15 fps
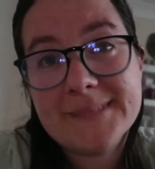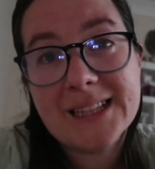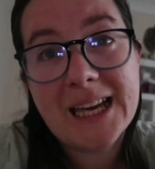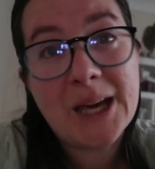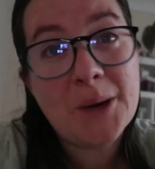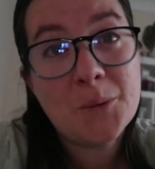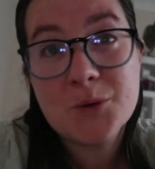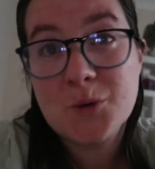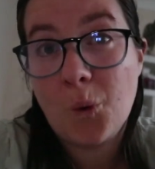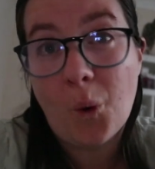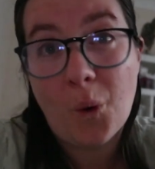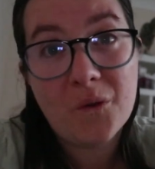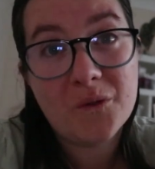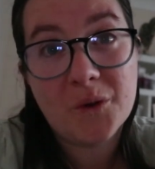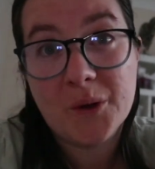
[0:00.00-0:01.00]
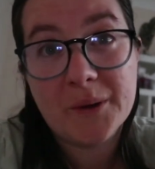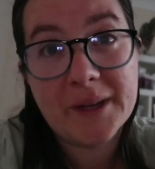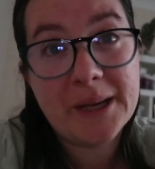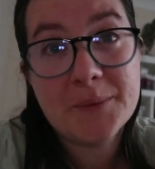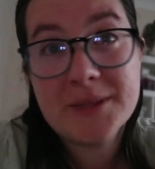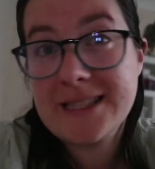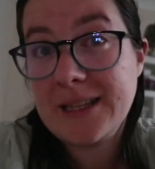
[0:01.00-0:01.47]
It was awful.
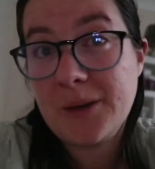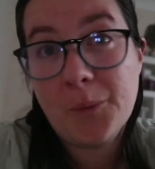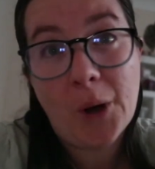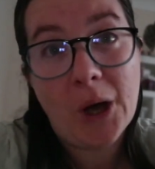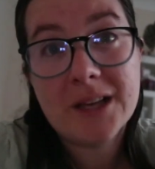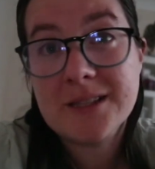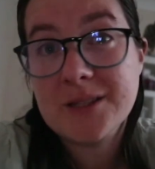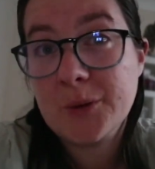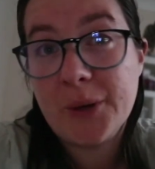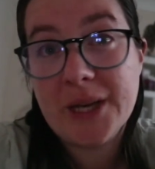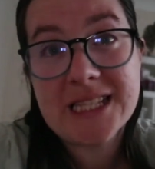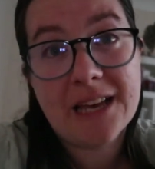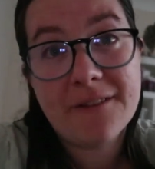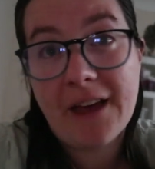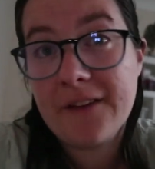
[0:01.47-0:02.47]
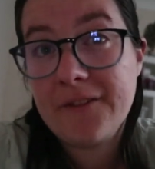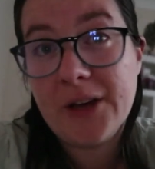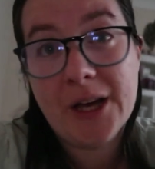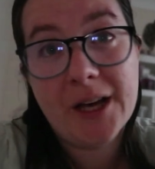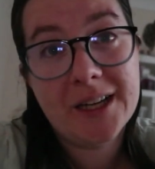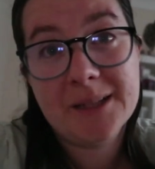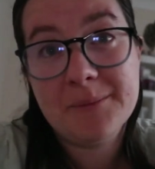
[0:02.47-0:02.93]
It was the worst noise I've ever
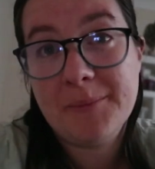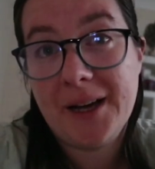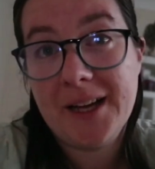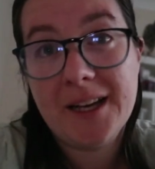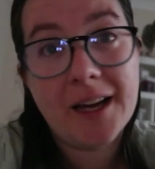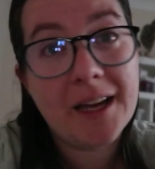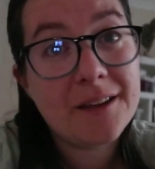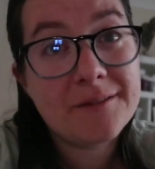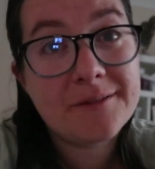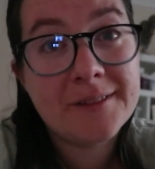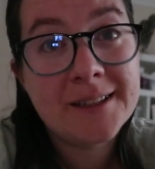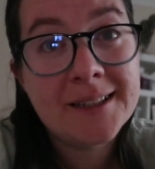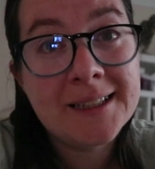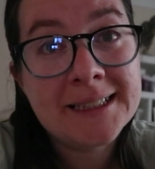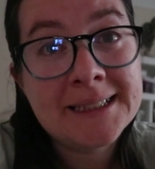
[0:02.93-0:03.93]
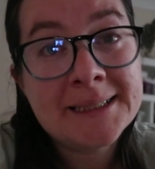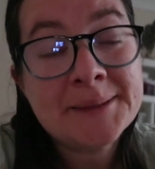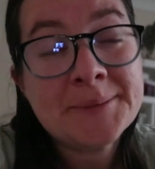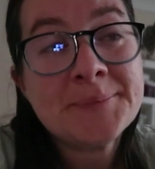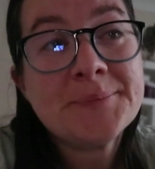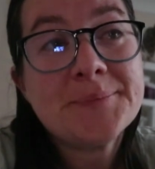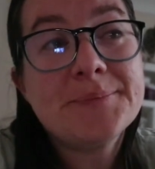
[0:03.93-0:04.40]
heard in my
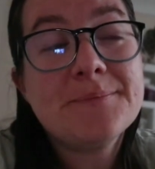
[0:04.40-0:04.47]
life.